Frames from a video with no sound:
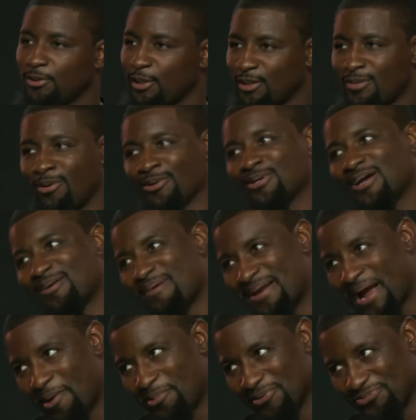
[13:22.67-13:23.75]
Come on, everybody
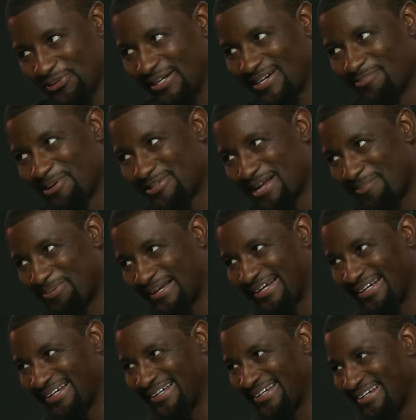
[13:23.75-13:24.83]
got one friend. Come on, stop playing.
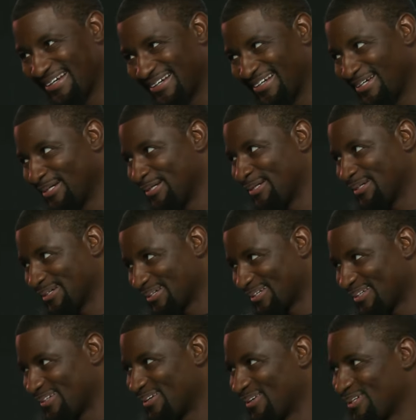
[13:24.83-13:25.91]

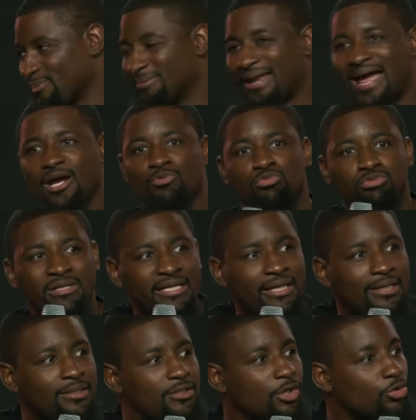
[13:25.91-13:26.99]
You know, you would be like,
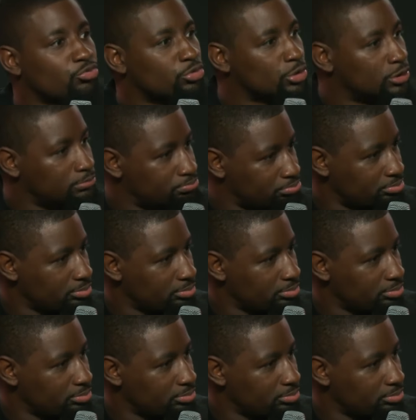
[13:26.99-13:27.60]
read the room.